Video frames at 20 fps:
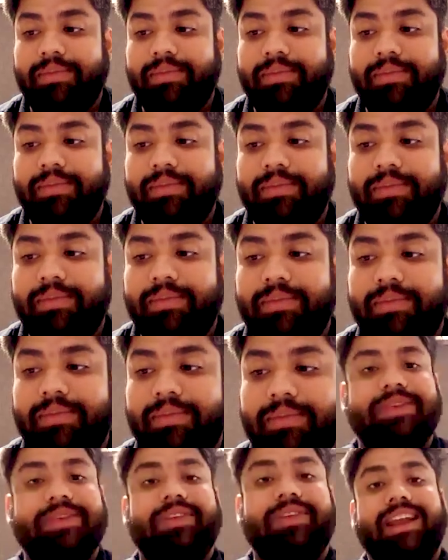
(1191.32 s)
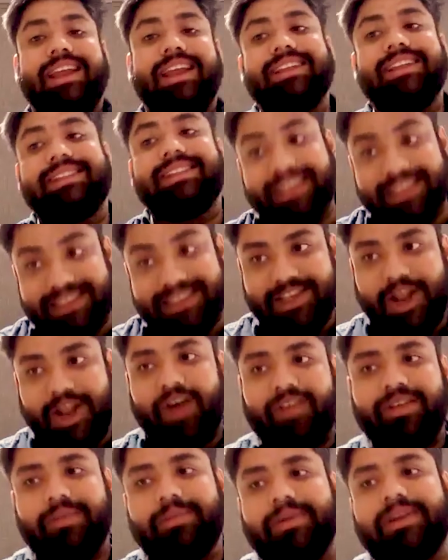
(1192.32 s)
non-reader, and
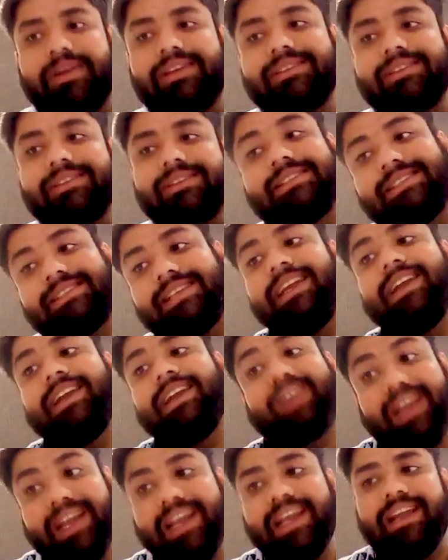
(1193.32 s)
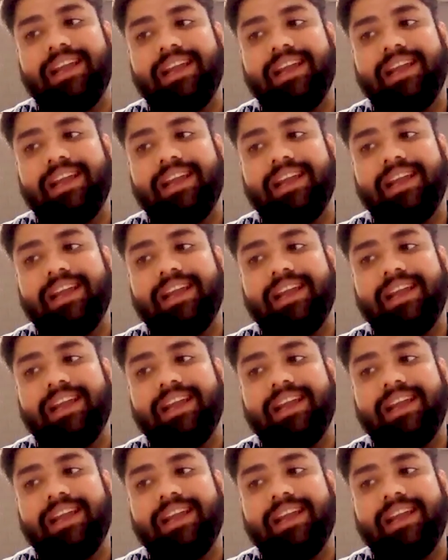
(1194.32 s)
specifically this novel because it's